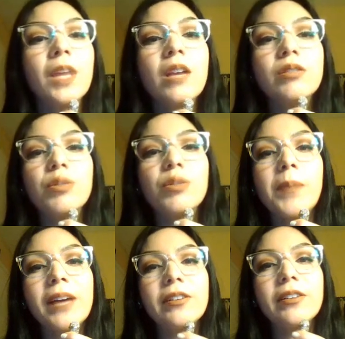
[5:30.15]
So
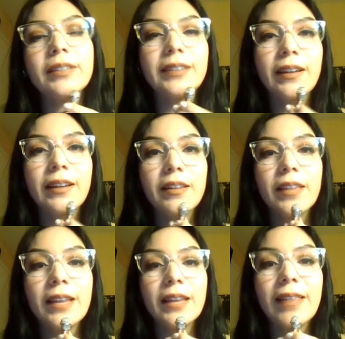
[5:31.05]
matter is
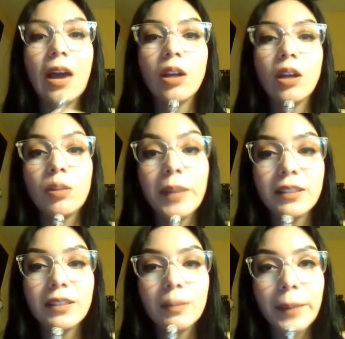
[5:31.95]
anything that occupies
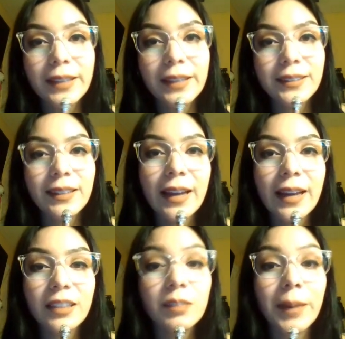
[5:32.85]
space and
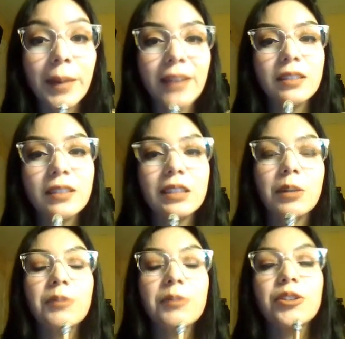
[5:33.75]
has mass. Now,
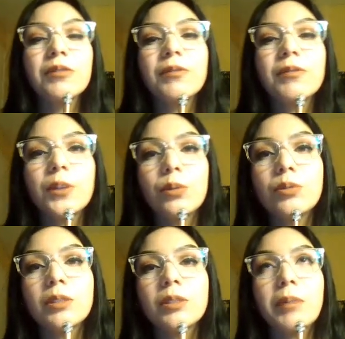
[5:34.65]
if you're
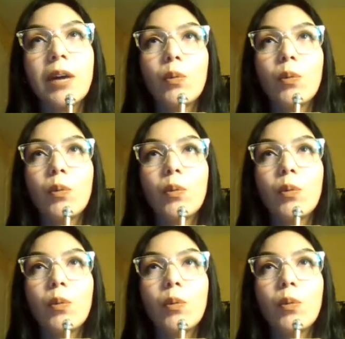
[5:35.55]
confused about